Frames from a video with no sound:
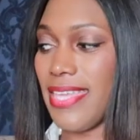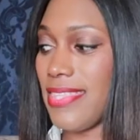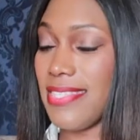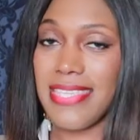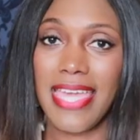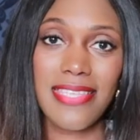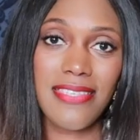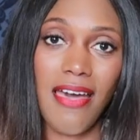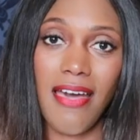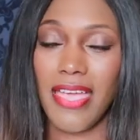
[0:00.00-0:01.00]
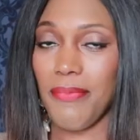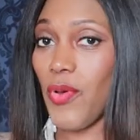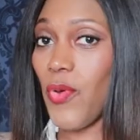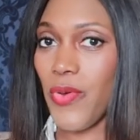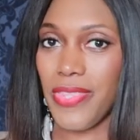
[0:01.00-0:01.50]
in the daytime
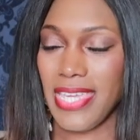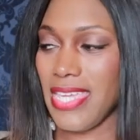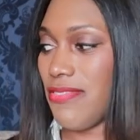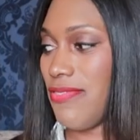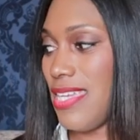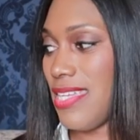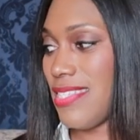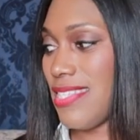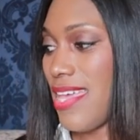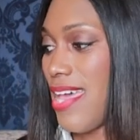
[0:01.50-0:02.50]
or the evenings.